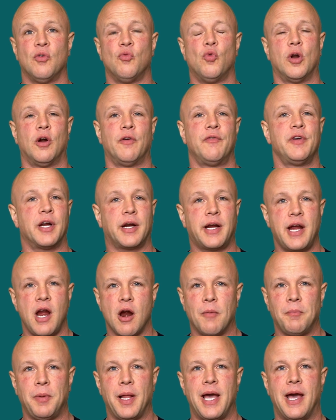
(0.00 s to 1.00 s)
went over your
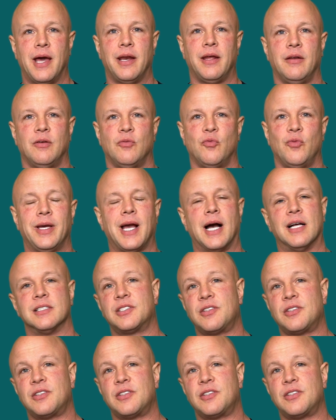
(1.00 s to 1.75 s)
care plan, and we got